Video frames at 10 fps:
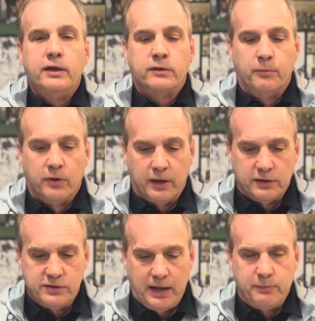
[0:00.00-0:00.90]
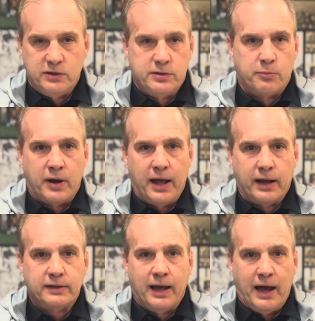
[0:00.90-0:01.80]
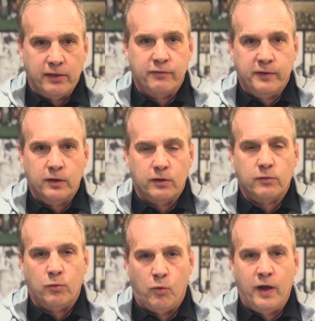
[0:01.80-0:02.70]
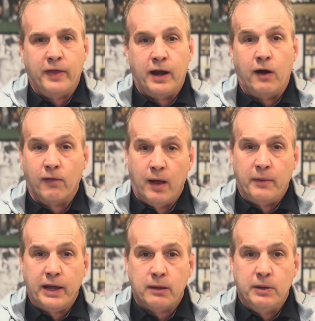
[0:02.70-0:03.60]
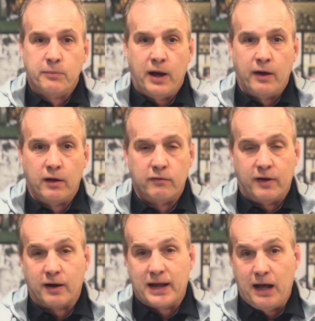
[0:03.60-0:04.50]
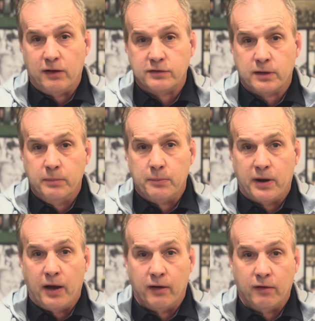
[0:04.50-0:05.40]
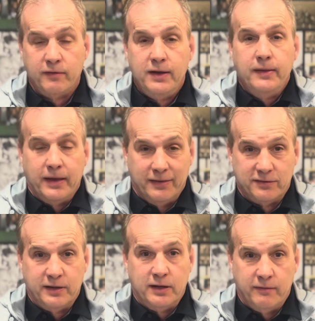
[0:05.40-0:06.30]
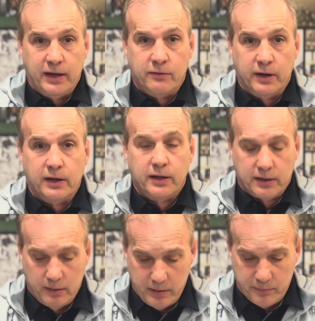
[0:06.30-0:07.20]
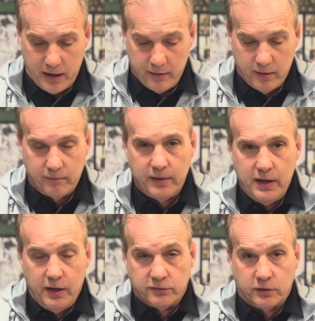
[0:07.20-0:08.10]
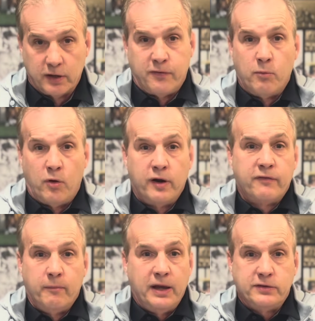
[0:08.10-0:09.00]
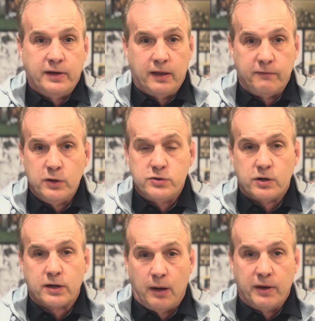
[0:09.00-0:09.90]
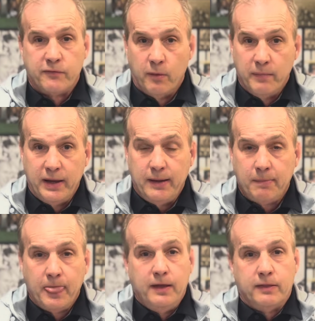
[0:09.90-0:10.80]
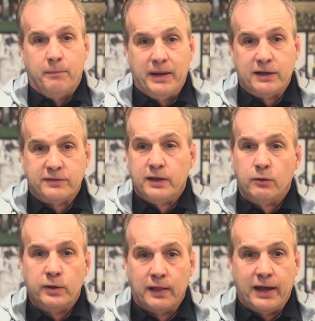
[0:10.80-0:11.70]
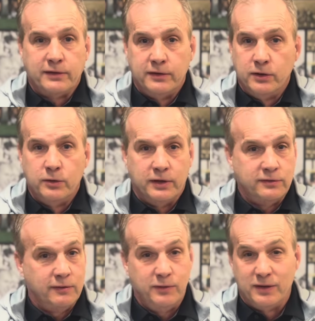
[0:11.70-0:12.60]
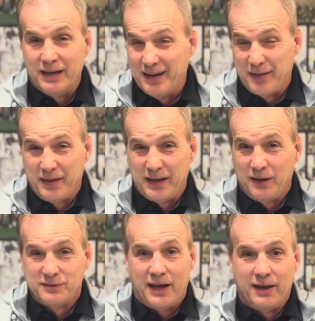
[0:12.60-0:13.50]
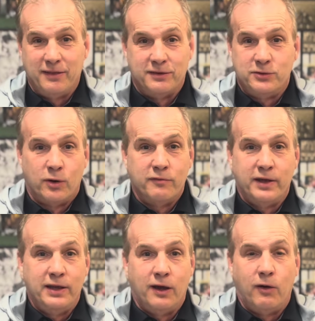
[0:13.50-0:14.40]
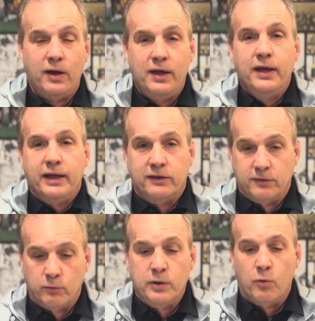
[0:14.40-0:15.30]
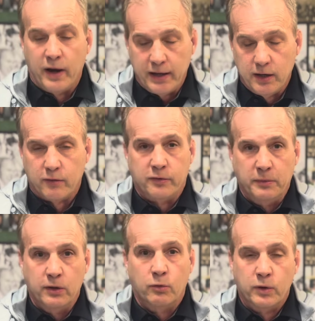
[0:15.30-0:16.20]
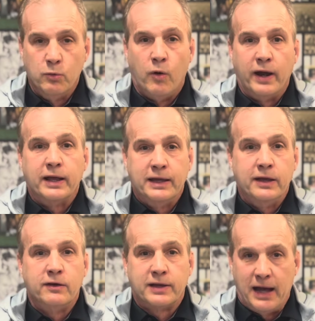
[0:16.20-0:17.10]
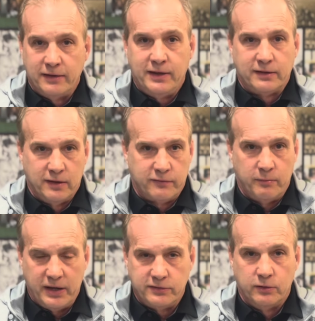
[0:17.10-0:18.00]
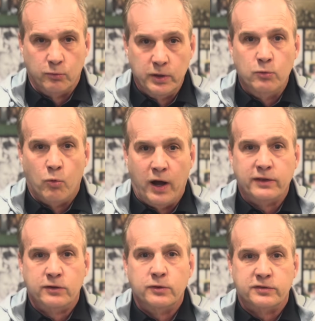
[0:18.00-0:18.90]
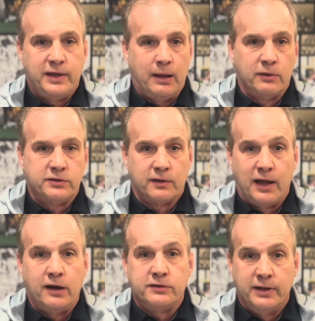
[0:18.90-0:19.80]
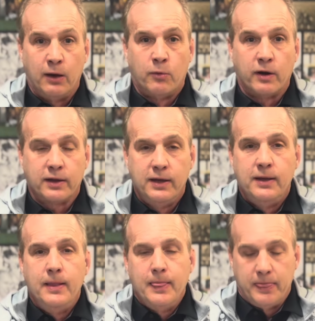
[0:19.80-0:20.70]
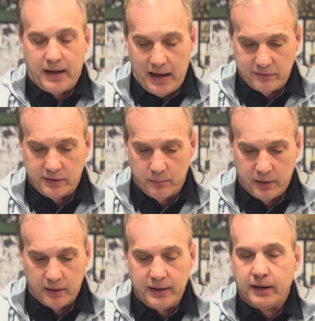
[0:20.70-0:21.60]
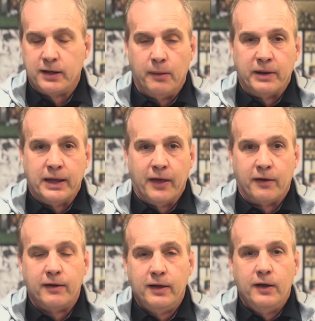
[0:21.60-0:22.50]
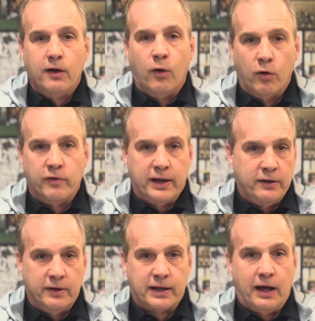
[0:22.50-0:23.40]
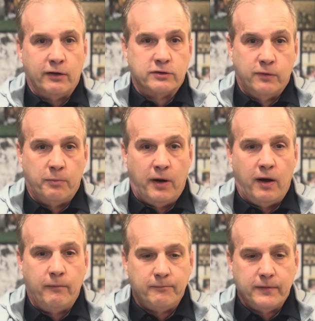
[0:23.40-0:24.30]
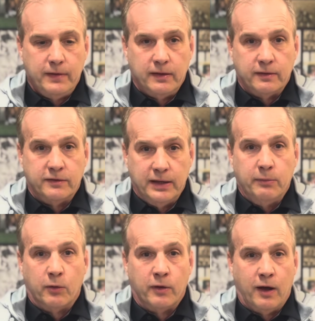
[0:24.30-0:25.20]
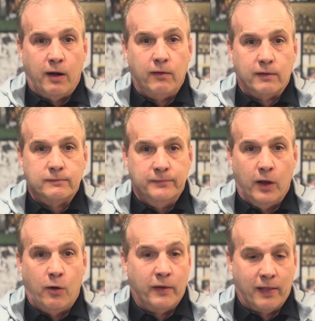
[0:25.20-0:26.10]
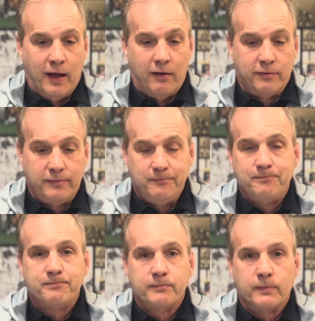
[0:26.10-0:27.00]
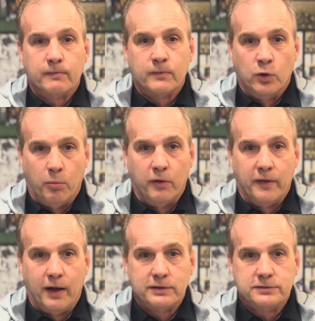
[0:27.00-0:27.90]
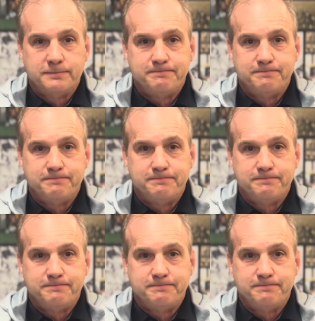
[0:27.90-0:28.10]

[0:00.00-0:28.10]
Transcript: to put a championship product on the field, one that our alumni can be proud of, our college can be proud of, and the city of Adrian can be proud of. So look for more information on the future coming from me. The biggest thing that we'd like to do is if you get nothing else out of this short video is that we want to hear from you. We want to get your contact information. We want to establish a large network that has the ability to come together over Adrian College football, the team that we all know and love. Go Bulldogs.